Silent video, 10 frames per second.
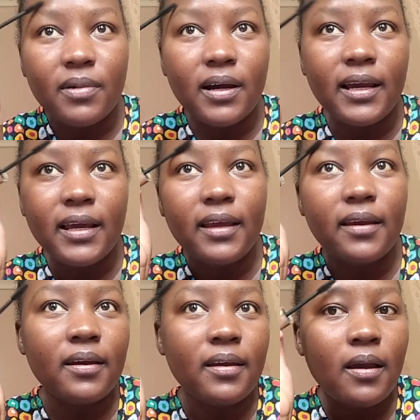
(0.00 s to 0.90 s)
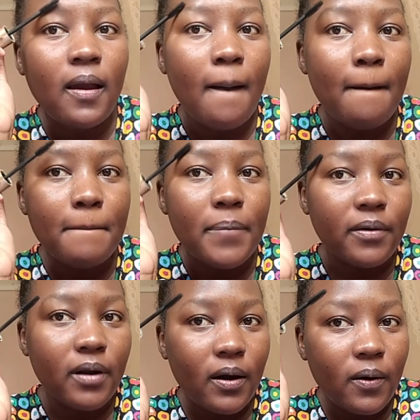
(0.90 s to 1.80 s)
First of all, start by
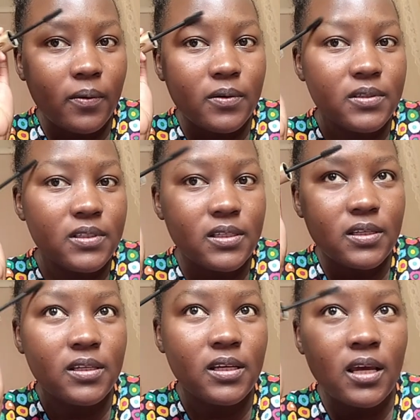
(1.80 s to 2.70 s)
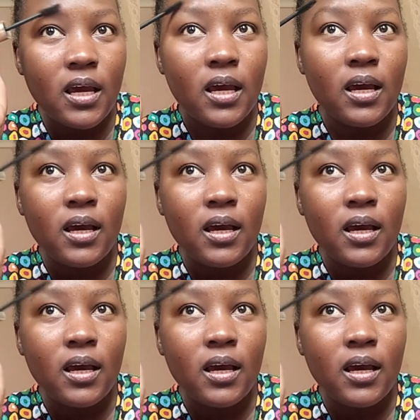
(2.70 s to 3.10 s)
brushing your brows upwards,